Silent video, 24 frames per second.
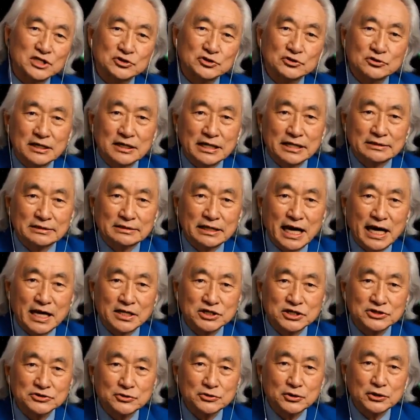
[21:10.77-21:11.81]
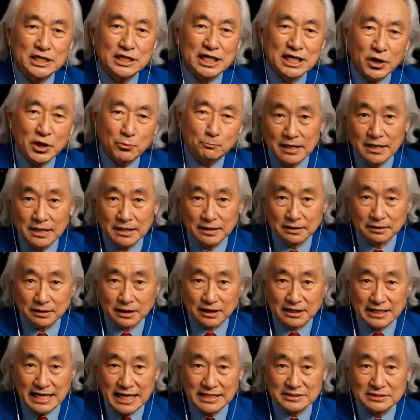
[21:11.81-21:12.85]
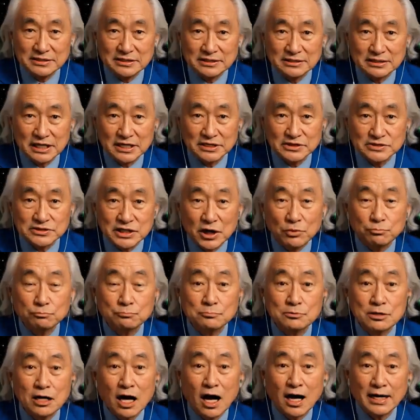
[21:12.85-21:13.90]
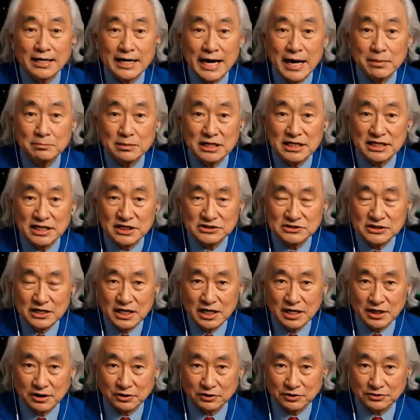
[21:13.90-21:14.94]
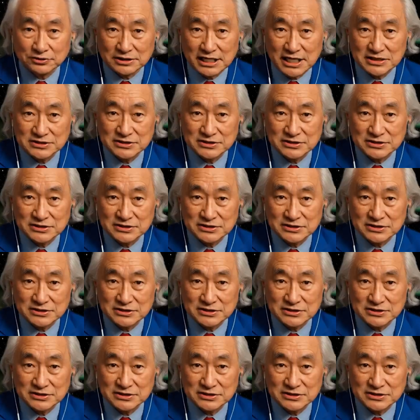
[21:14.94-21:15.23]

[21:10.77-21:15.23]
At this point, 3I Atlas will be well on its way out of the solar system, but